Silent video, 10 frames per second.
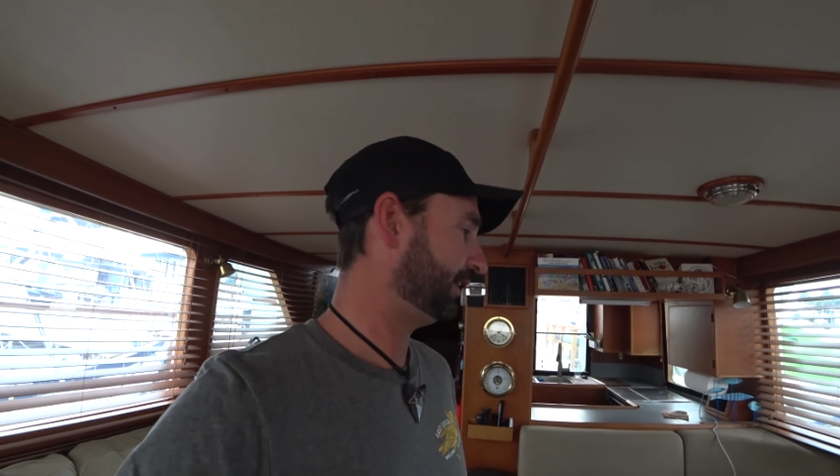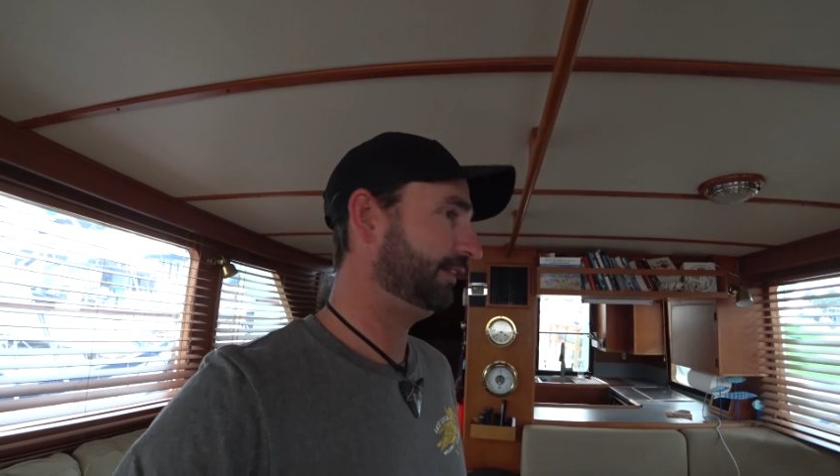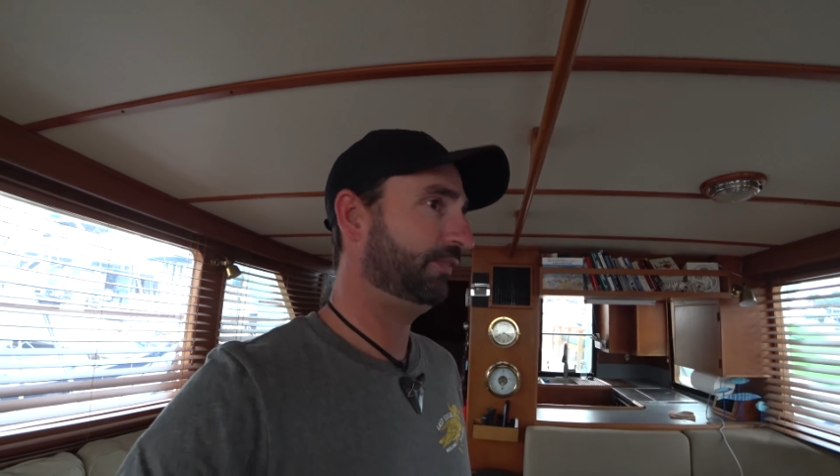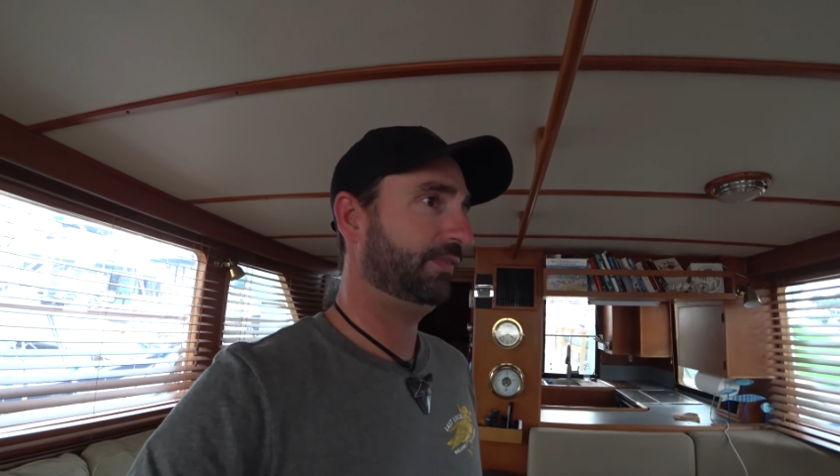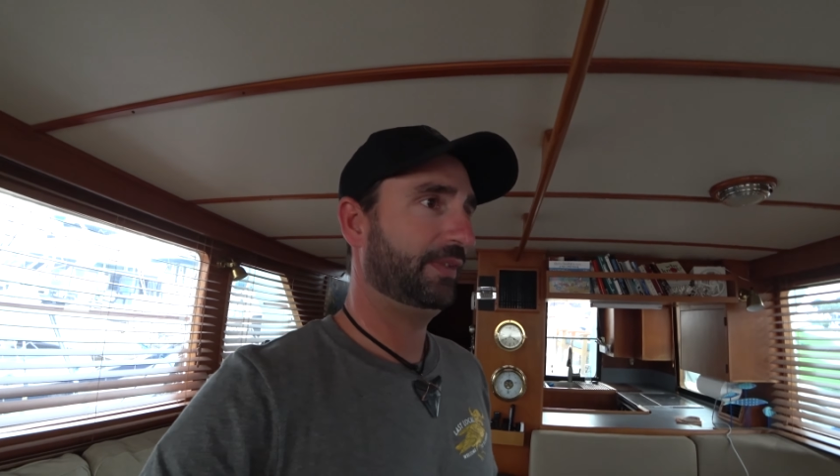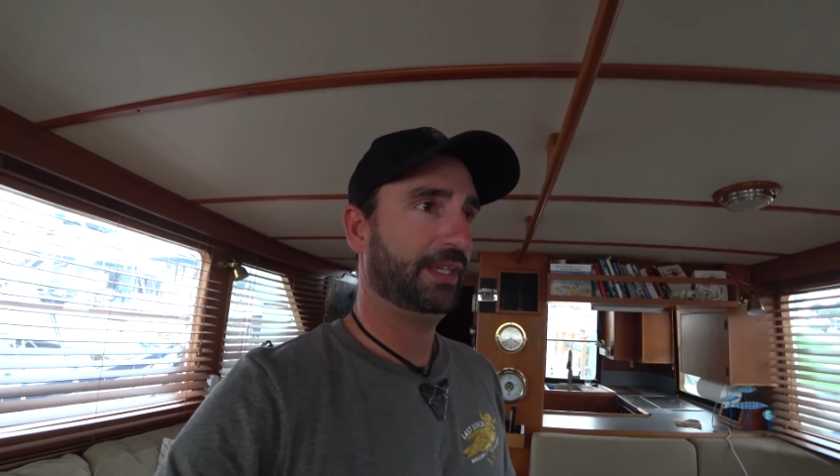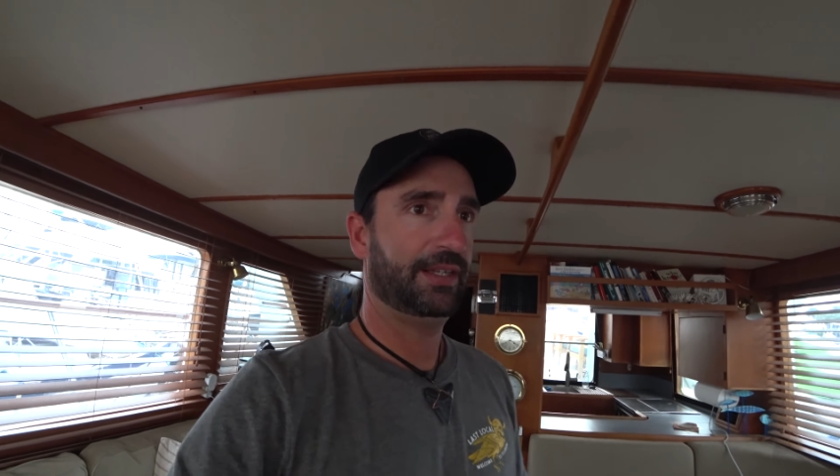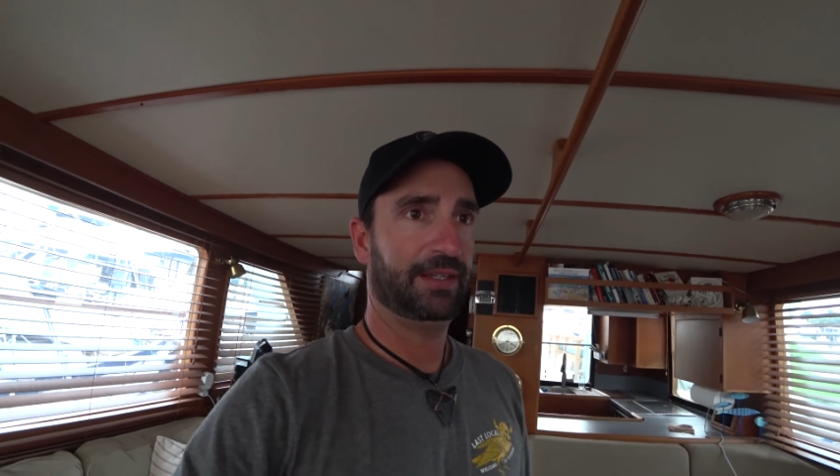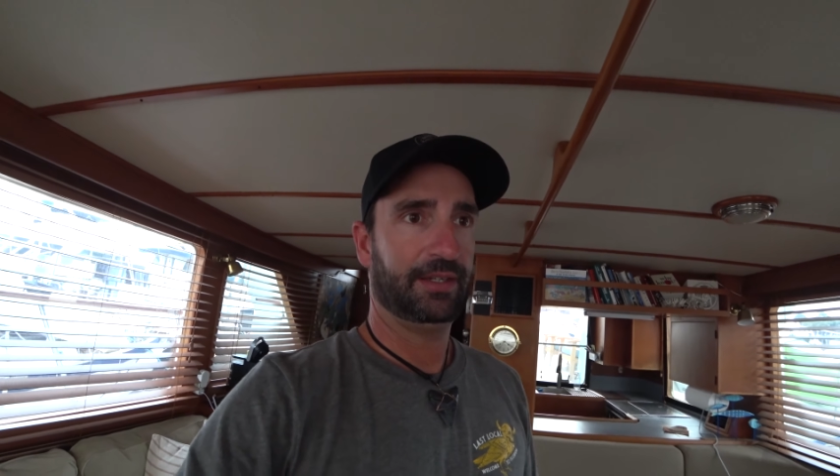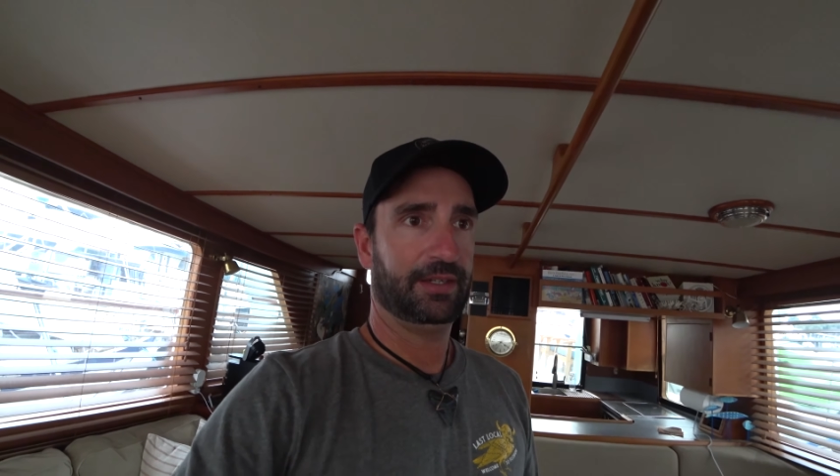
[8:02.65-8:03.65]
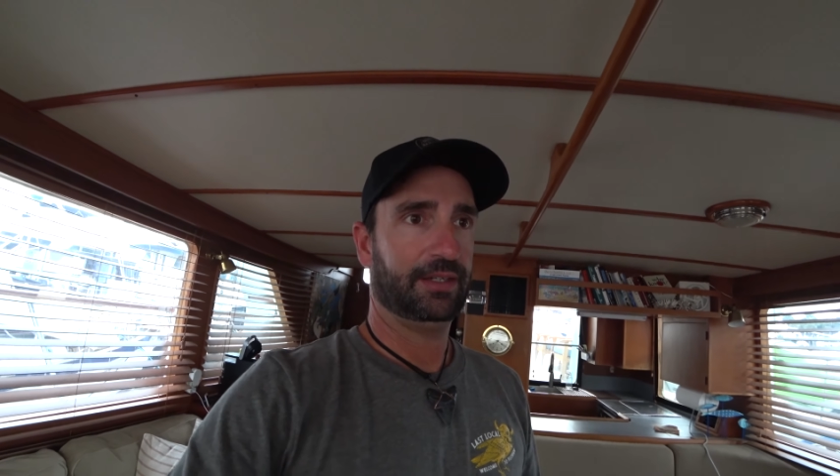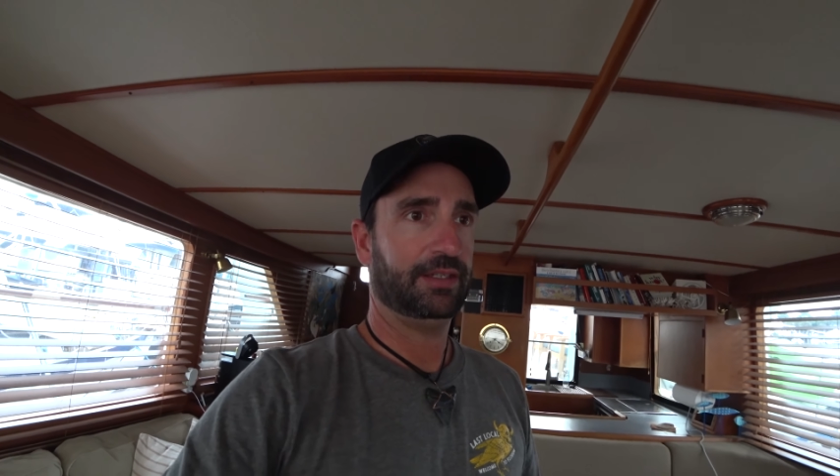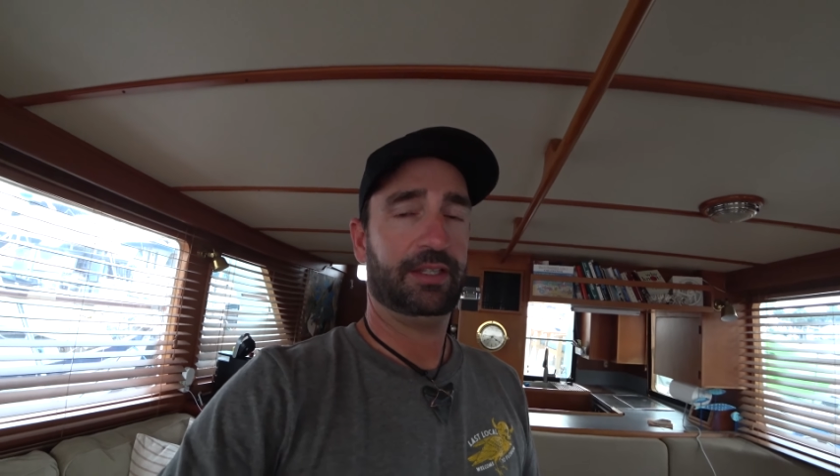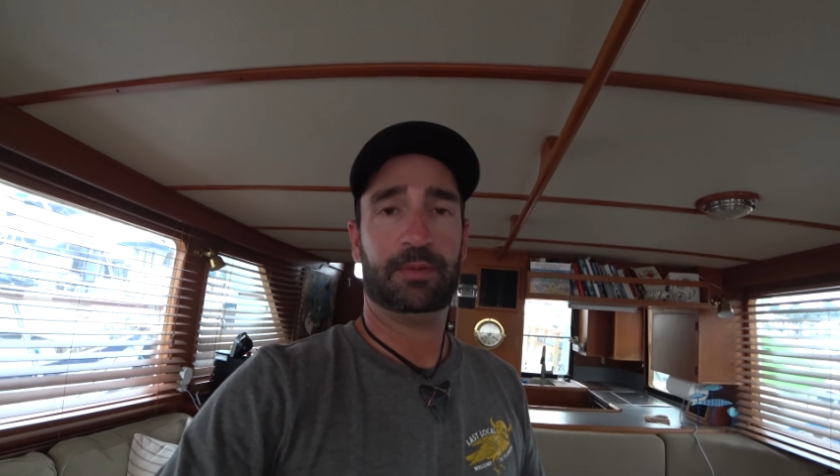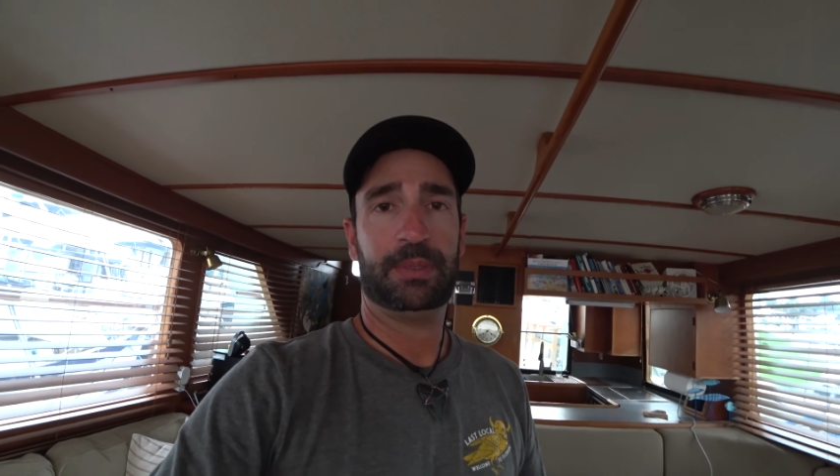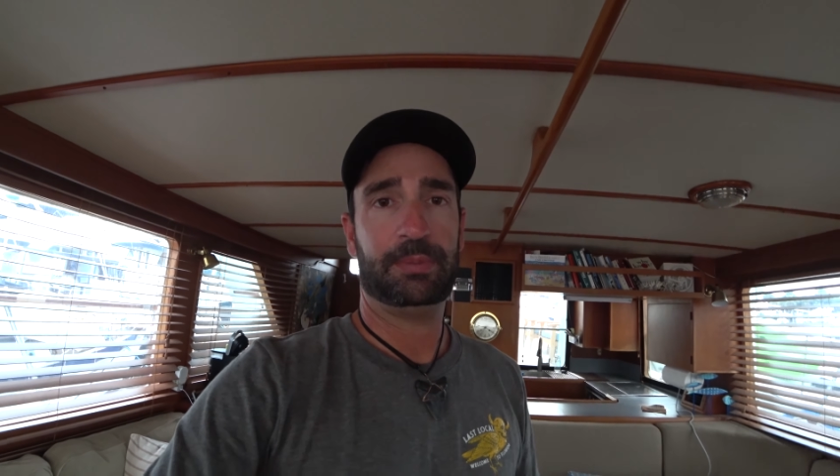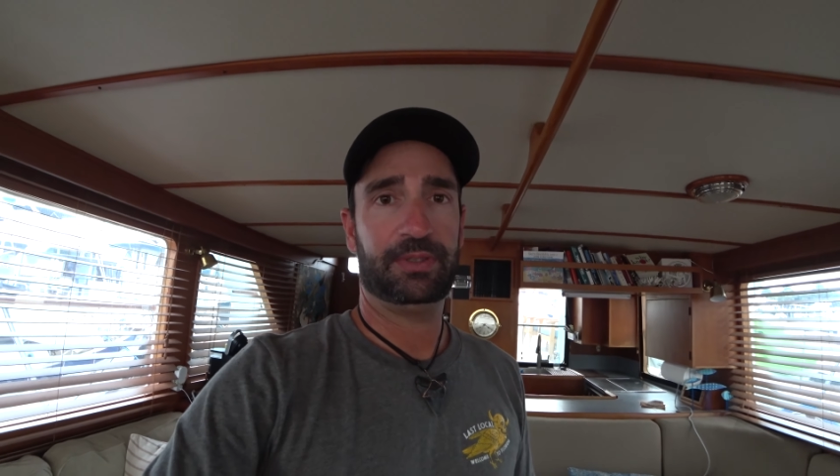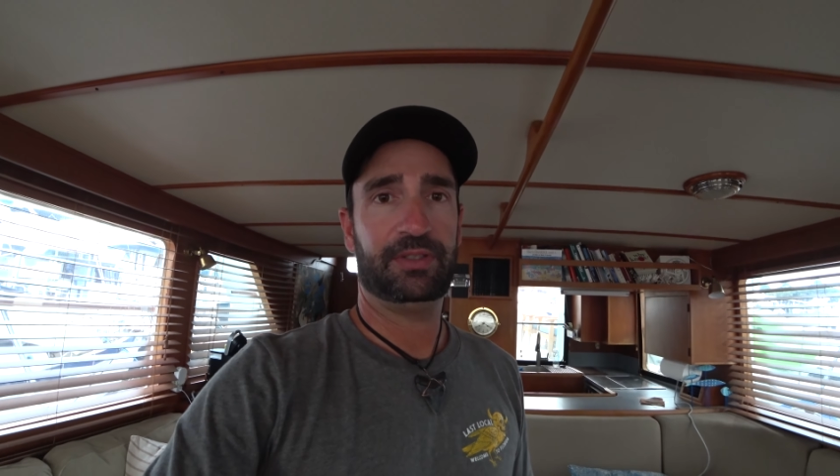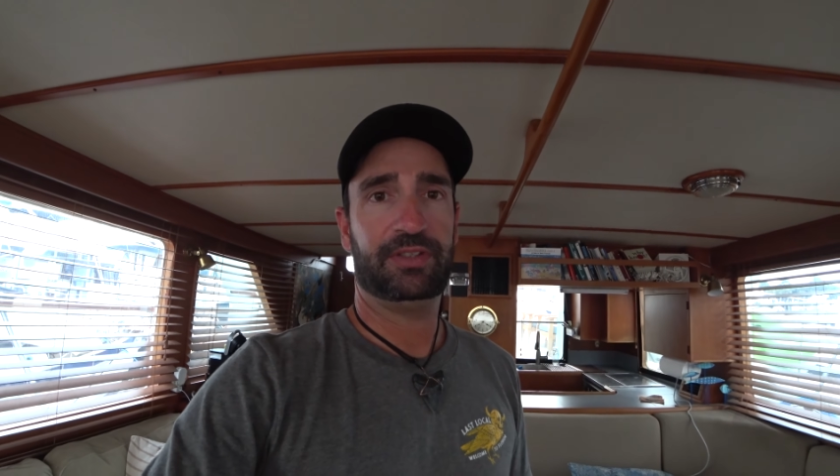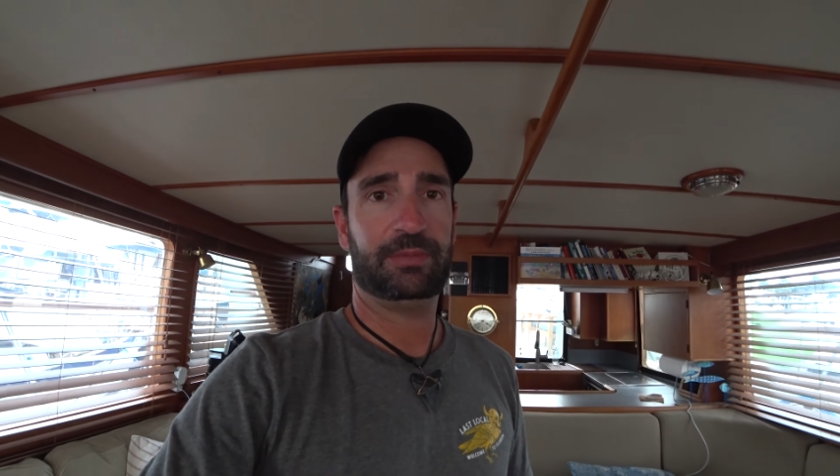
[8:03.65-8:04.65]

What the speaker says: I've heard other people use